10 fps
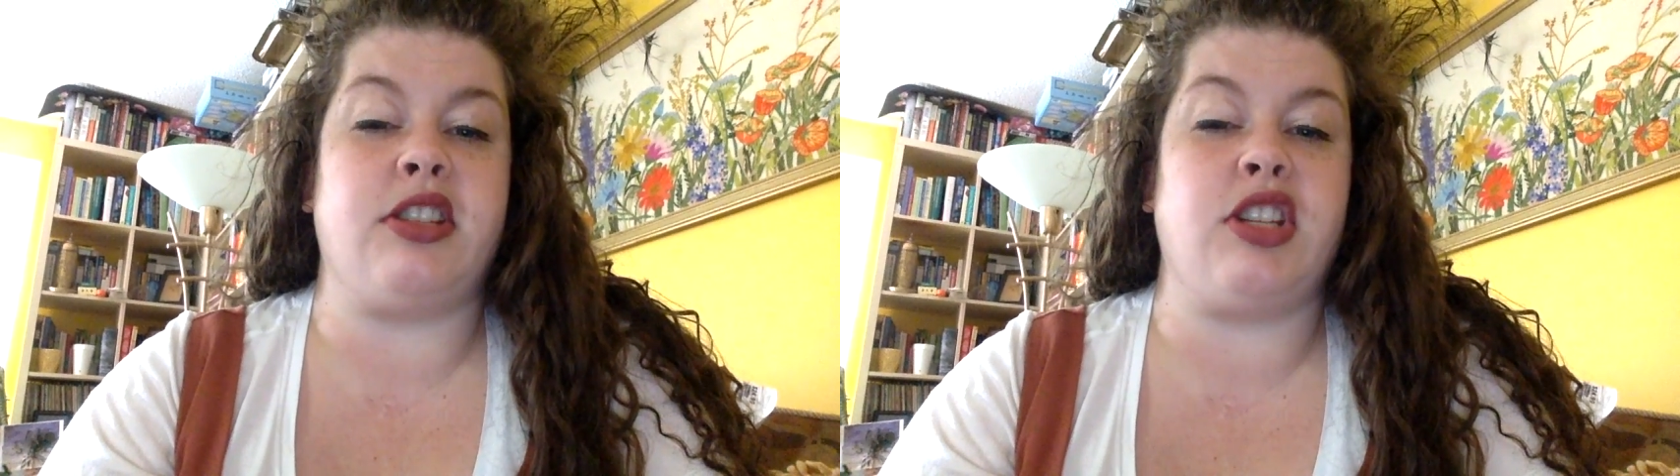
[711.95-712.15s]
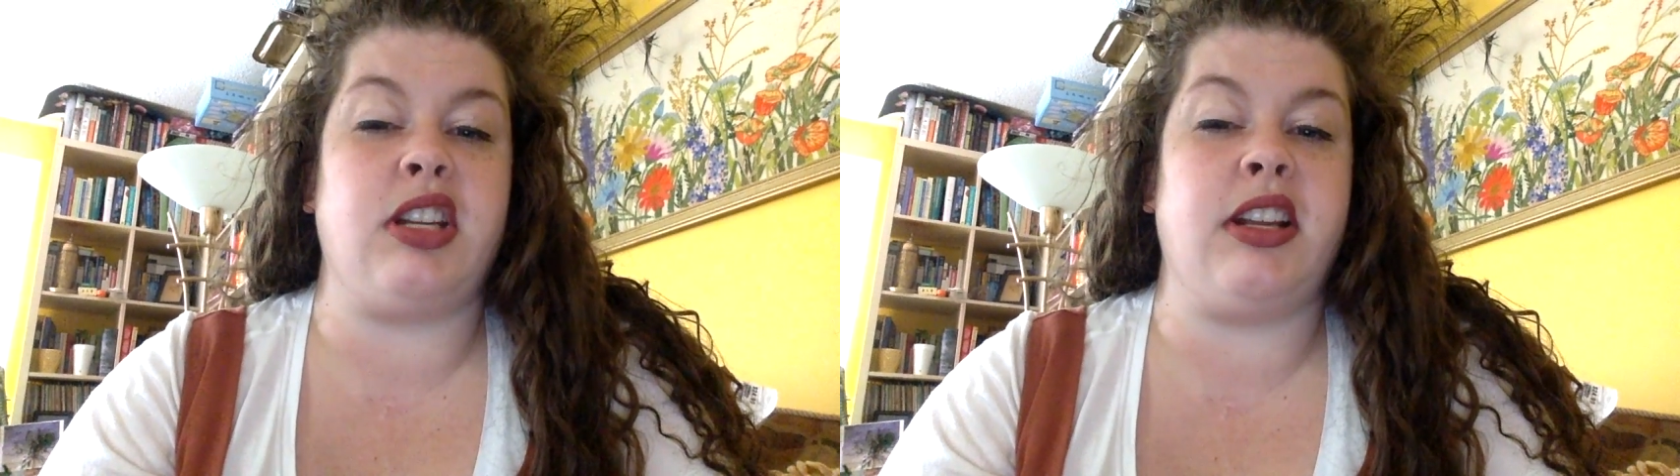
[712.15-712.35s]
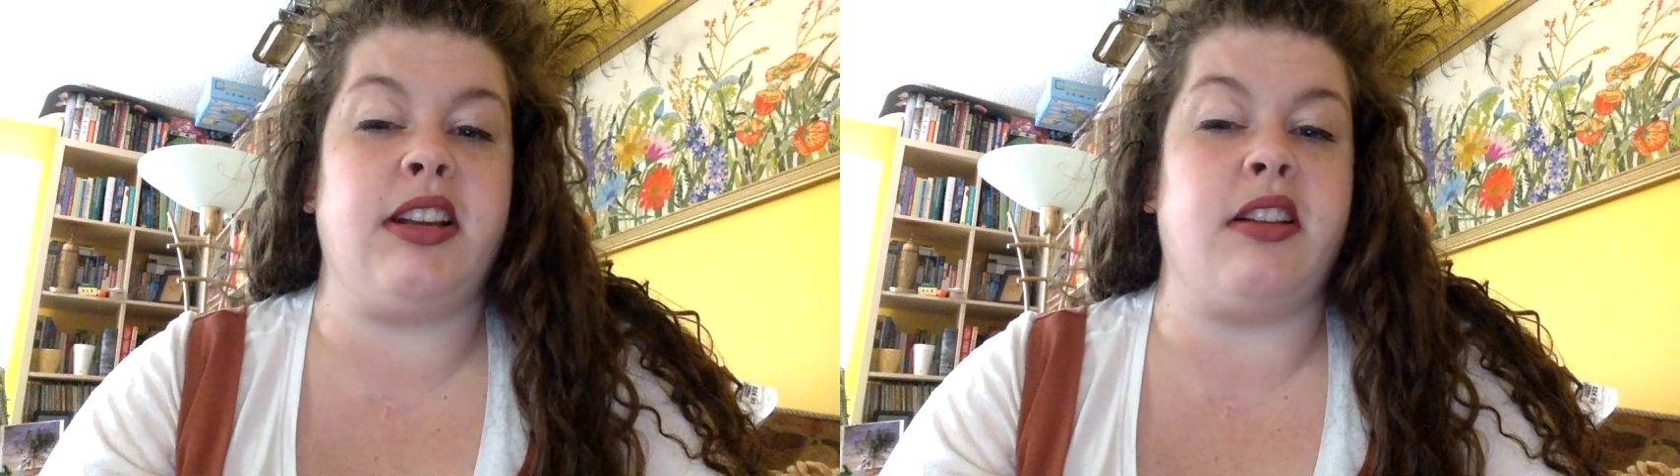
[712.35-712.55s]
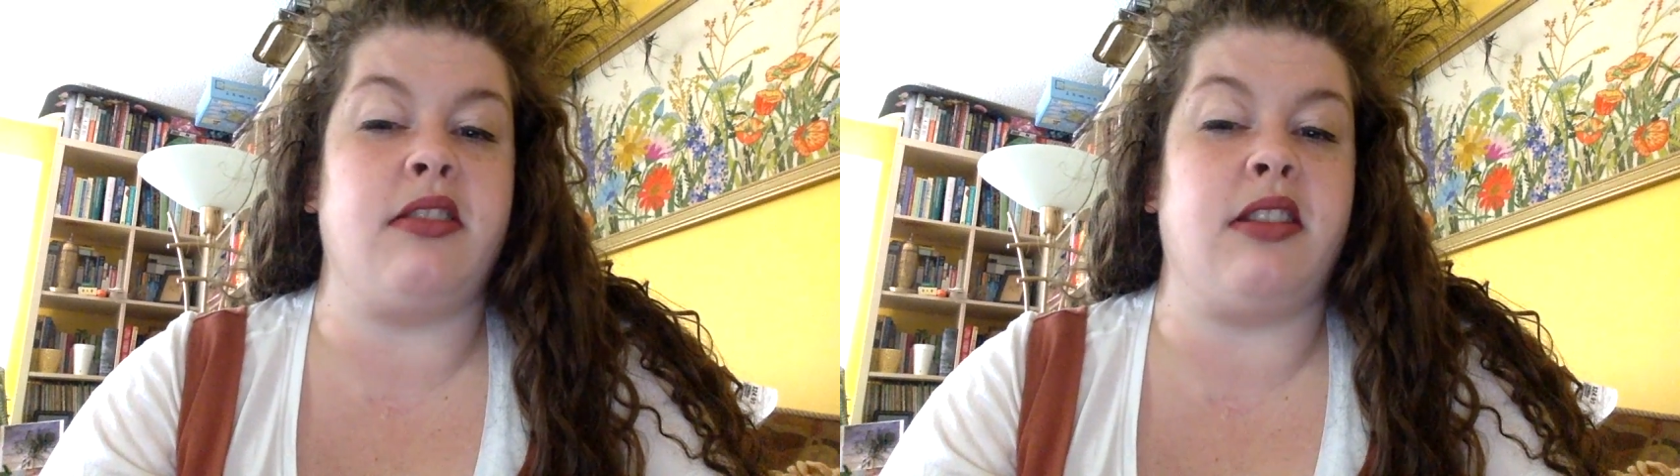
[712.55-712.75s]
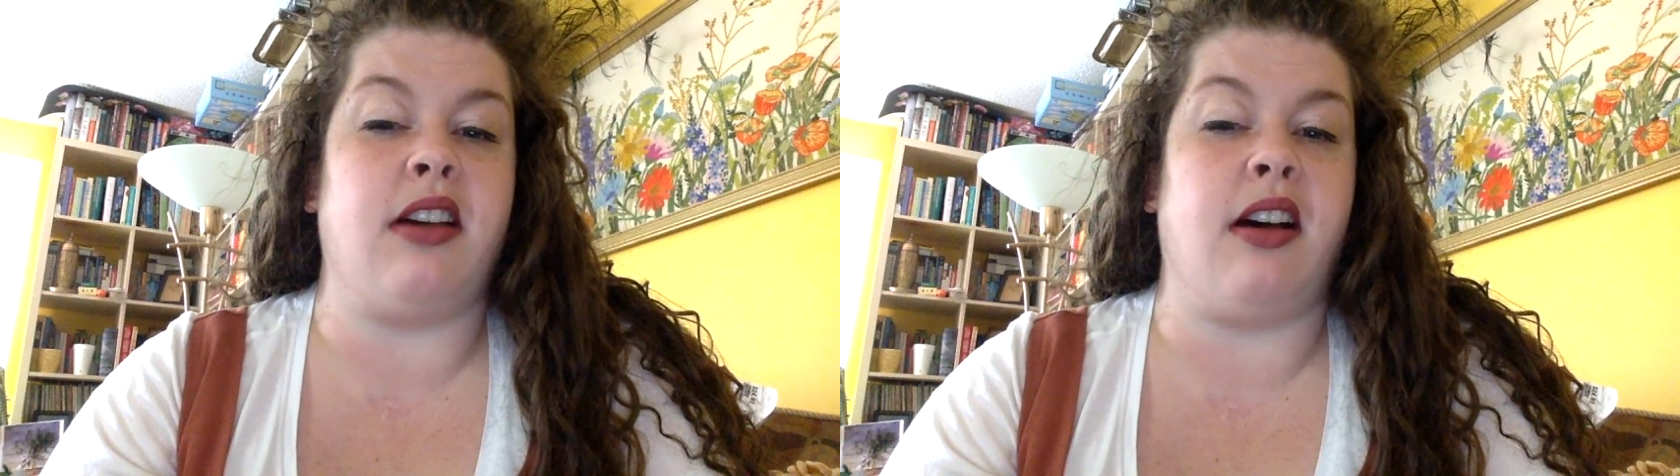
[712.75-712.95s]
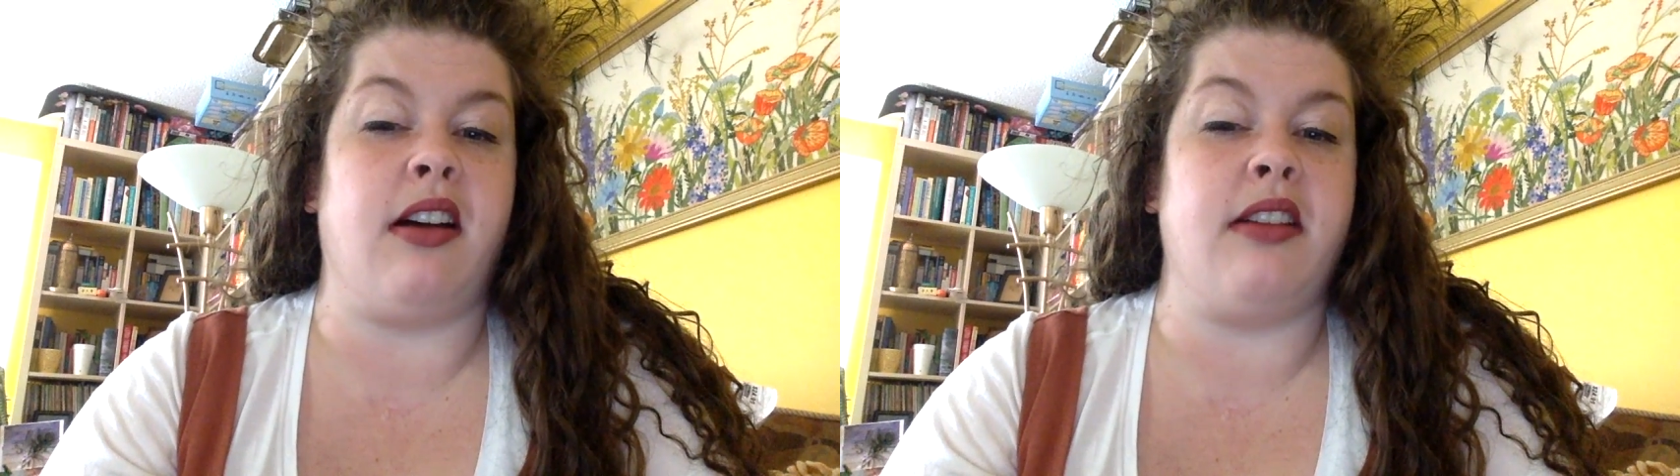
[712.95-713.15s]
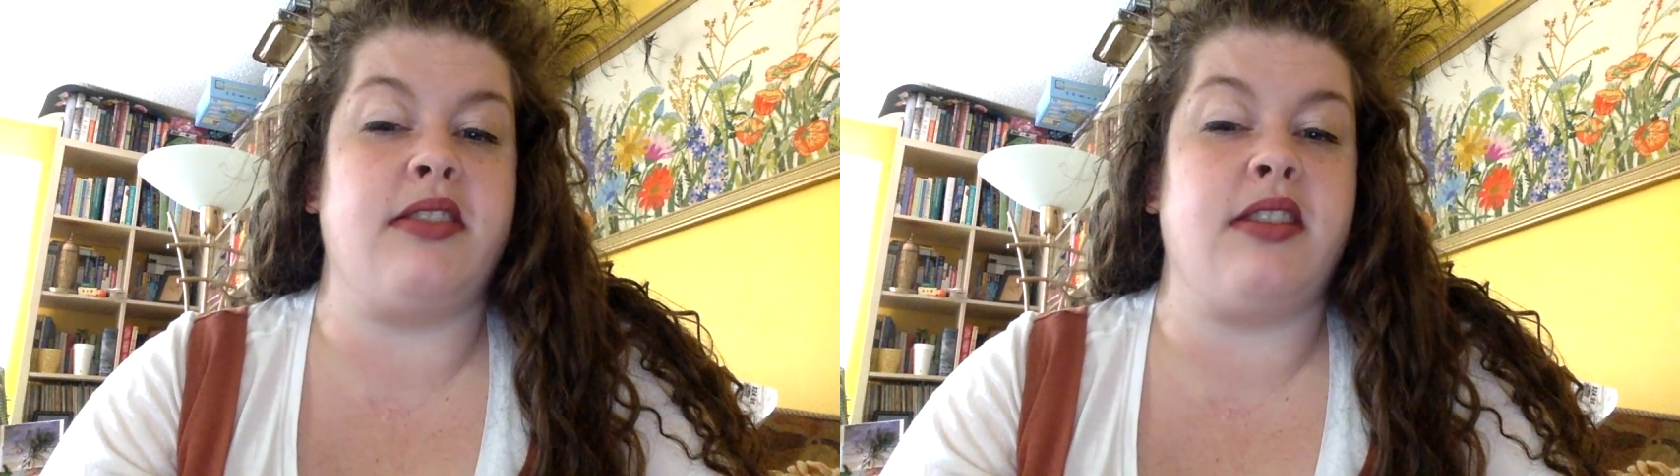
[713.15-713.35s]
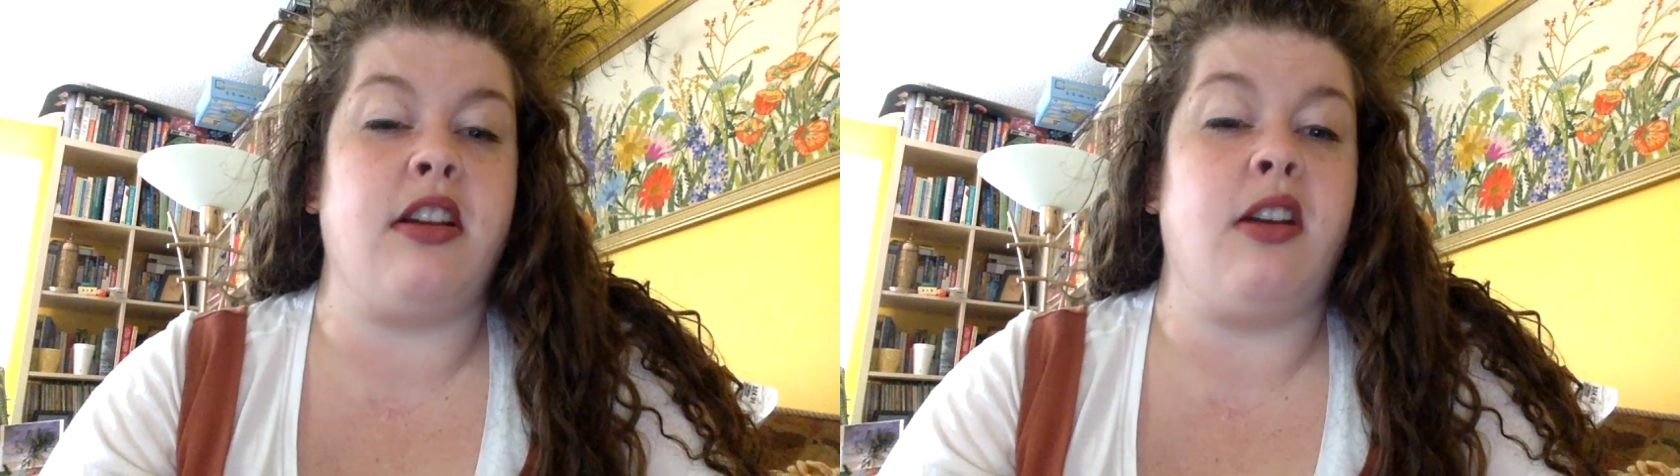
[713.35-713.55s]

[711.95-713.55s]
cheating on laws,